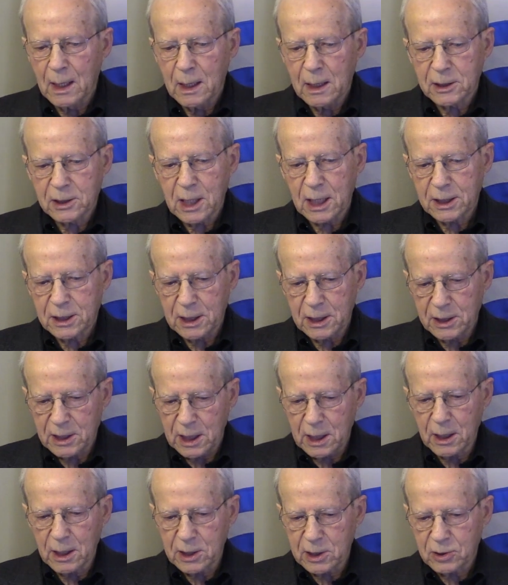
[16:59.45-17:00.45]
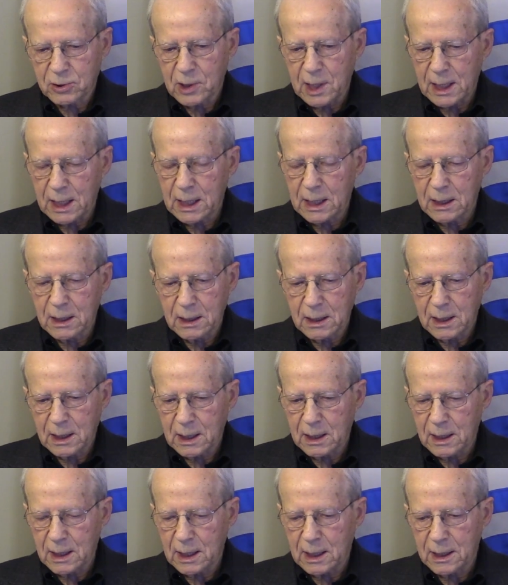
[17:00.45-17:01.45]
such as illustrated
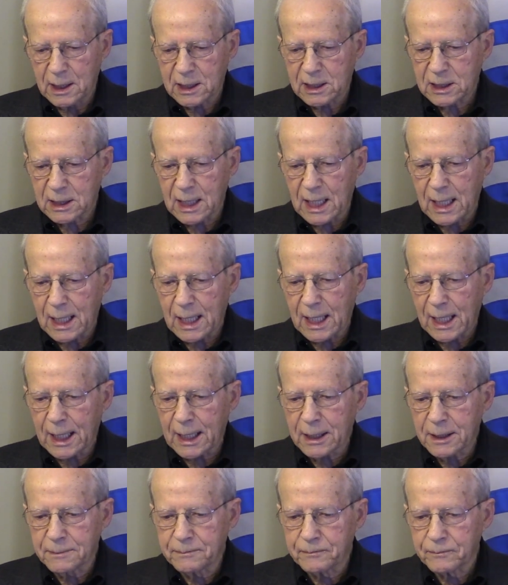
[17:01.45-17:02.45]
in this slide,